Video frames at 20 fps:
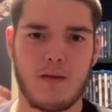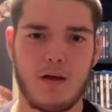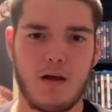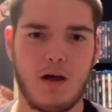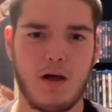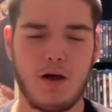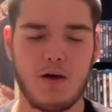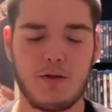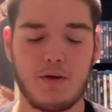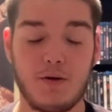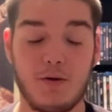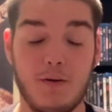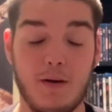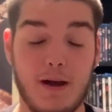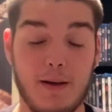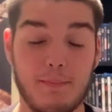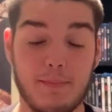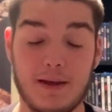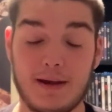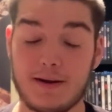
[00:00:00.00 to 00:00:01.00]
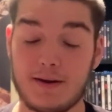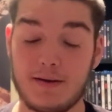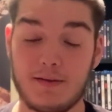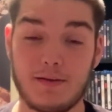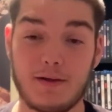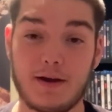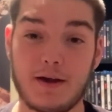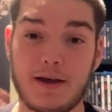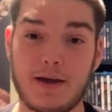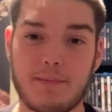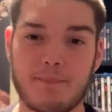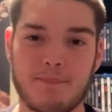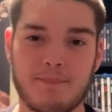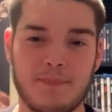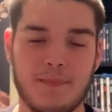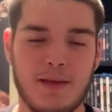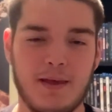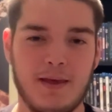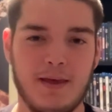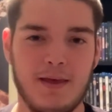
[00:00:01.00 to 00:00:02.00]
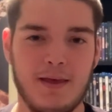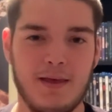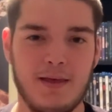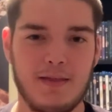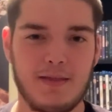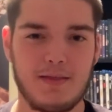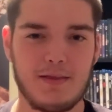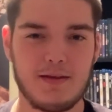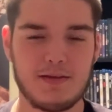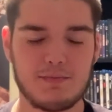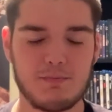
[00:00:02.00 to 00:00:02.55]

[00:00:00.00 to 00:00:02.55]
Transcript: Although, I'm not gonna lie, this